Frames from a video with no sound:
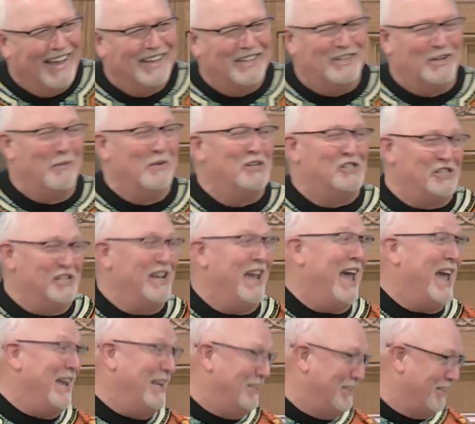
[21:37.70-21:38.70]
to which she
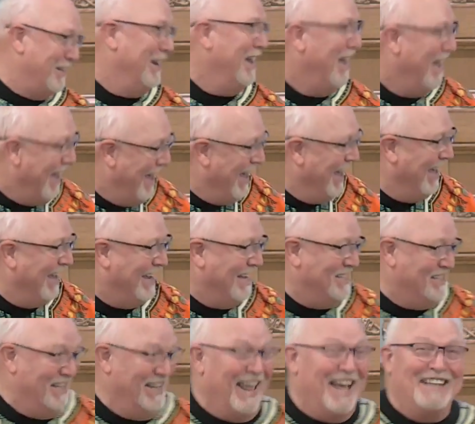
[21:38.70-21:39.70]
hates because
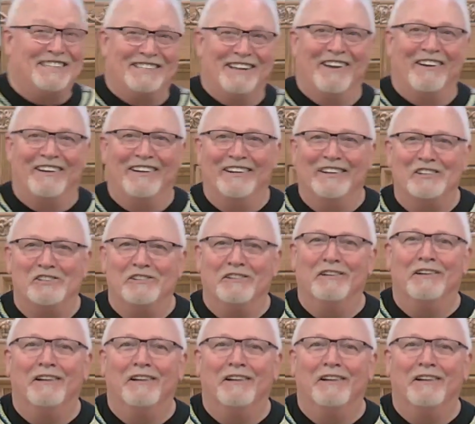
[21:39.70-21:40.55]
she likes the air conditioner,